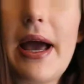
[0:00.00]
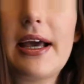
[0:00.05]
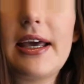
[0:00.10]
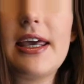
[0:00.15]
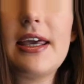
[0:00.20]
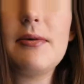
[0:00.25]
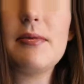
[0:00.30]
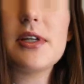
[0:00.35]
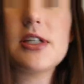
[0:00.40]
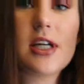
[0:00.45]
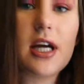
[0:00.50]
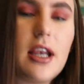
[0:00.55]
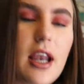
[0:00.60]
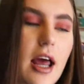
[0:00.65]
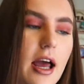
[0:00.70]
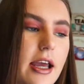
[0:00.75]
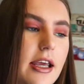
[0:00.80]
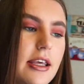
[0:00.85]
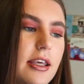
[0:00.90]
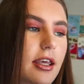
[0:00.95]
baggy, which I
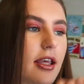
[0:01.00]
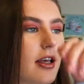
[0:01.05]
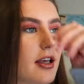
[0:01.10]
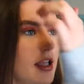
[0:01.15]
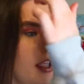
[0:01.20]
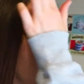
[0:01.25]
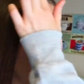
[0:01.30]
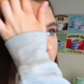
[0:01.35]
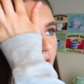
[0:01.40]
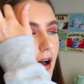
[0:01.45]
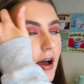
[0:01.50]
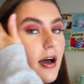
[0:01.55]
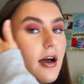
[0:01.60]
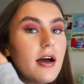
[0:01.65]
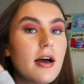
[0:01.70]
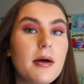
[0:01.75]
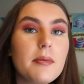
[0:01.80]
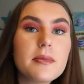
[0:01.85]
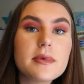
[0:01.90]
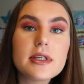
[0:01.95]
like.
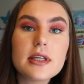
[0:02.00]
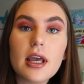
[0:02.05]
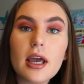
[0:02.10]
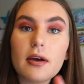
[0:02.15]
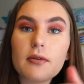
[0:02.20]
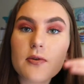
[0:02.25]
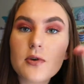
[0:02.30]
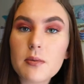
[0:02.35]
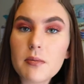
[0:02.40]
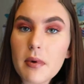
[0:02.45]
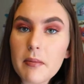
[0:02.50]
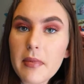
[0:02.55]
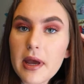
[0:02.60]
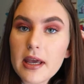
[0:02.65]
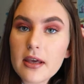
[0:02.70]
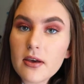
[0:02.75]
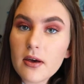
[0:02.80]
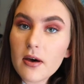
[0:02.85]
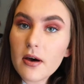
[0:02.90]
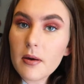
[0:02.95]
Um, so yeah, I've done my
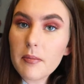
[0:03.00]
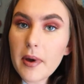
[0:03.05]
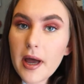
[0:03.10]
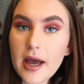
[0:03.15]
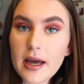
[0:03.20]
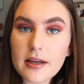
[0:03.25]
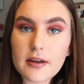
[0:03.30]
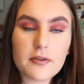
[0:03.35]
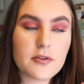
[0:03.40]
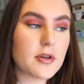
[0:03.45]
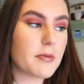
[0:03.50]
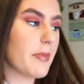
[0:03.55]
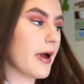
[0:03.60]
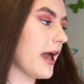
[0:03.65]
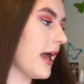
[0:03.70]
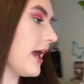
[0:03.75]
makeup and I've done my